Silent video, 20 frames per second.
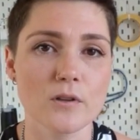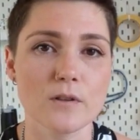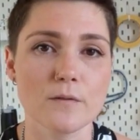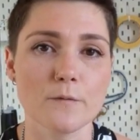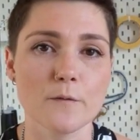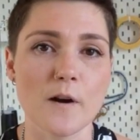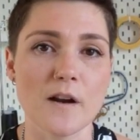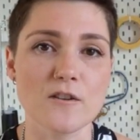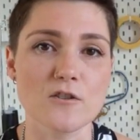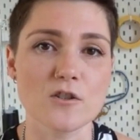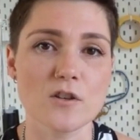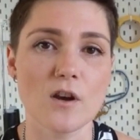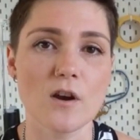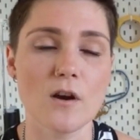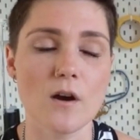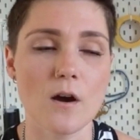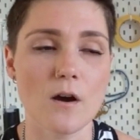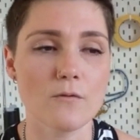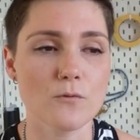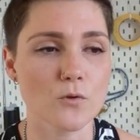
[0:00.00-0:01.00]
the French
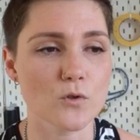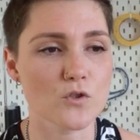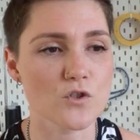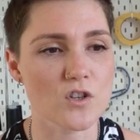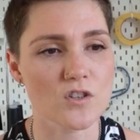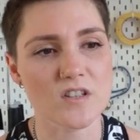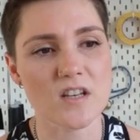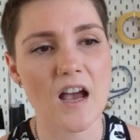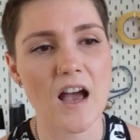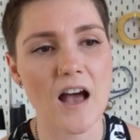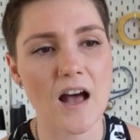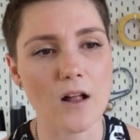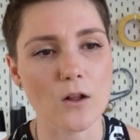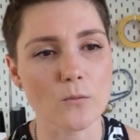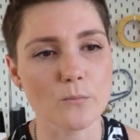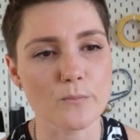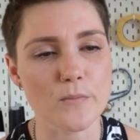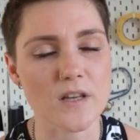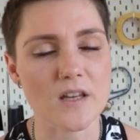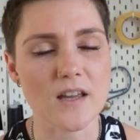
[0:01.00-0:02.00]
curve will just
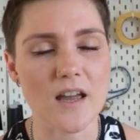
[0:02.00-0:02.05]
help me